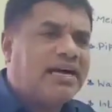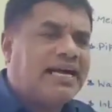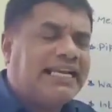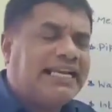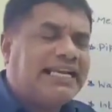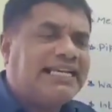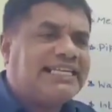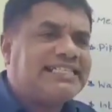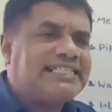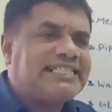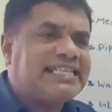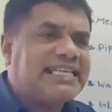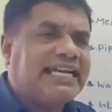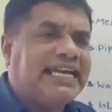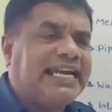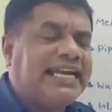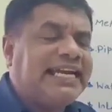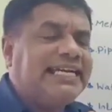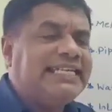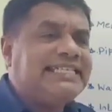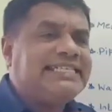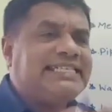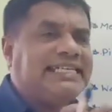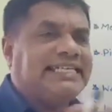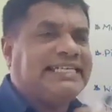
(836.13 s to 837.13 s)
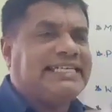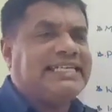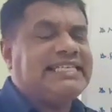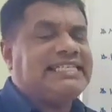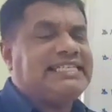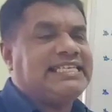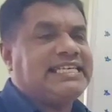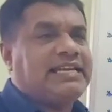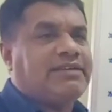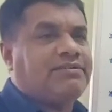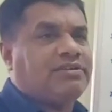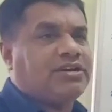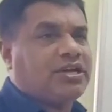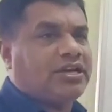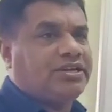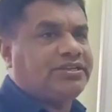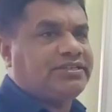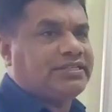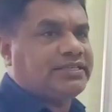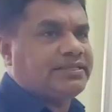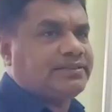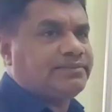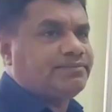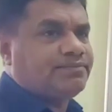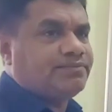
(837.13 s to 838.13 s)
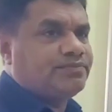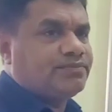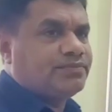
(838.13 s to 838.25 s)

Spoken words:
connects the 8 cities in our country.